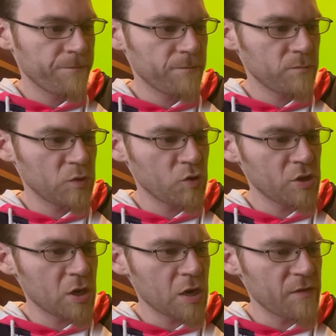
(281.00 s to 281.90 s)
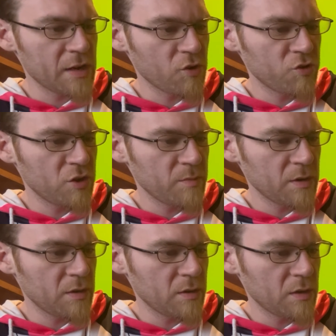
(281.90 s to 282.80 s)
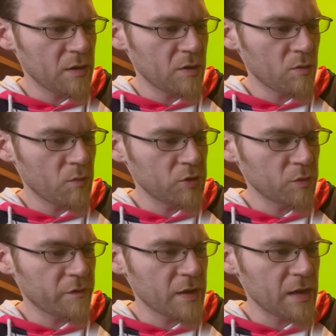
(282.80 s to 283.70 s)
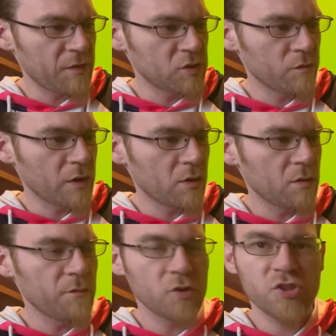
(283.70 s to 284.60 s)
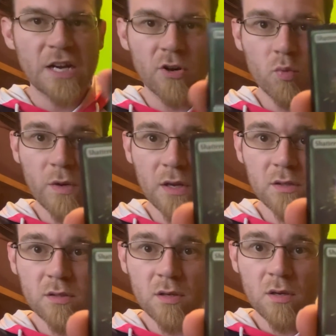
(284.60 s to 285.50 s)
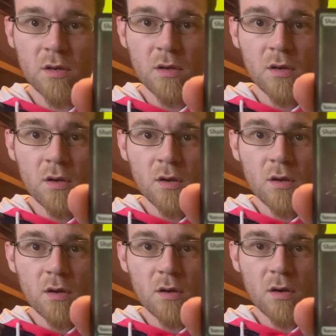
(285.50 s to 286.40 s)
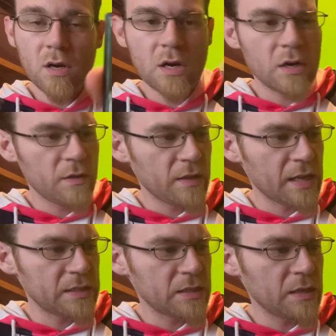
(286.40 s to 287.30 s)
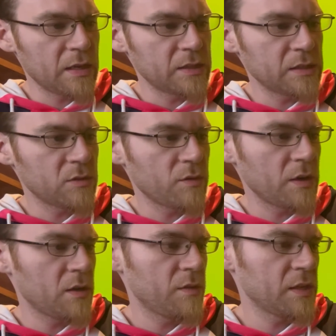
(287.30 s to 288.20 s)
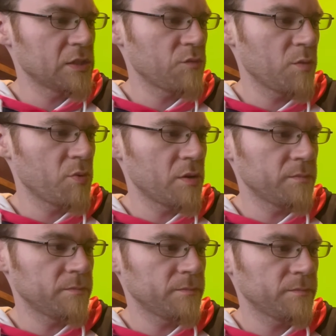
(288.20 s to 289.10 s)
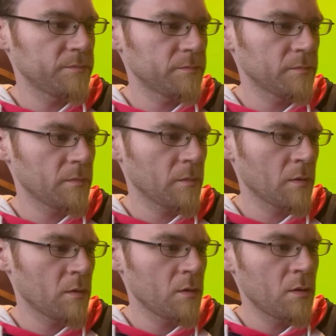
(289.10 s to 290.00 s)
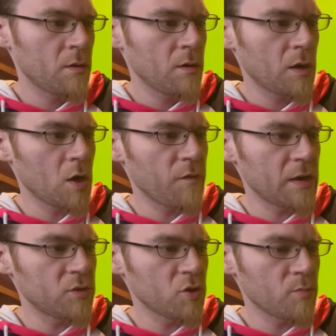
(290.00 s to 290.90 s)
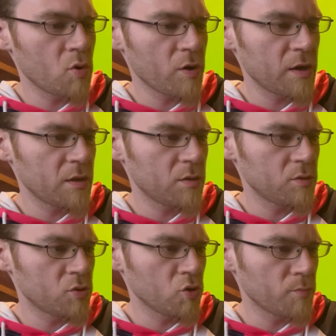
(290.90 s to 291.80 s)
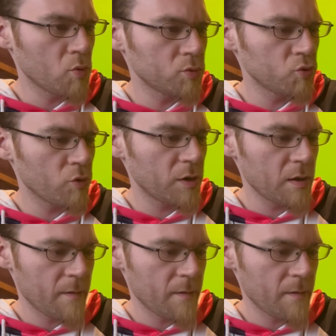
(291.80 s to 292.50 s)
Destroy target artifact achievement. Creature with flying, and then Surveil for Shattered Wings. I think that exists already. I think this is a reprint. Caravan Turbo Droid.